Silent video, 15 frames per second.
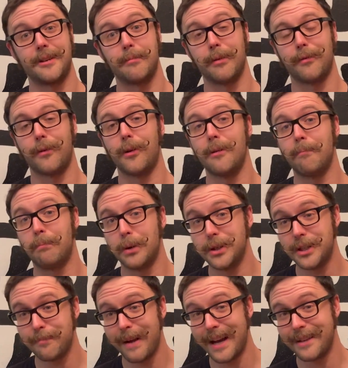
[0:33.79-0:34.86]
Before
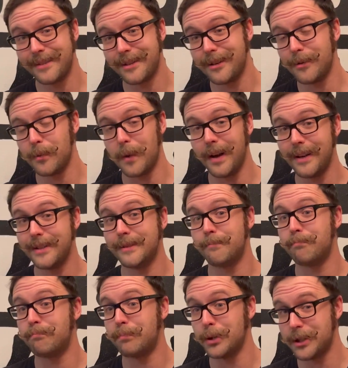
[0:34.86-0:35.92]
Bushmaster was
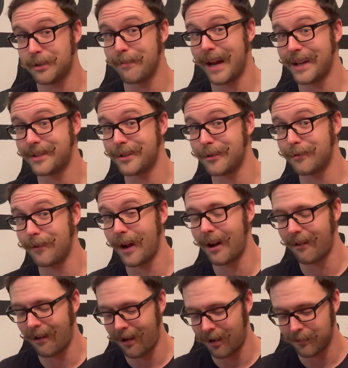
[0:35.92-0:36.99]
Bushmaster
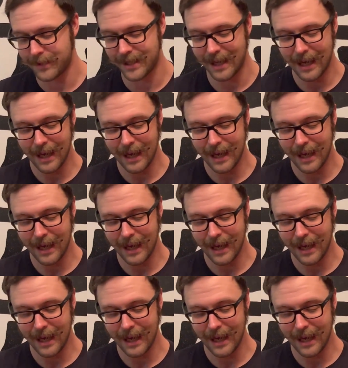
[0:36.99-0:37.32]
Firearms,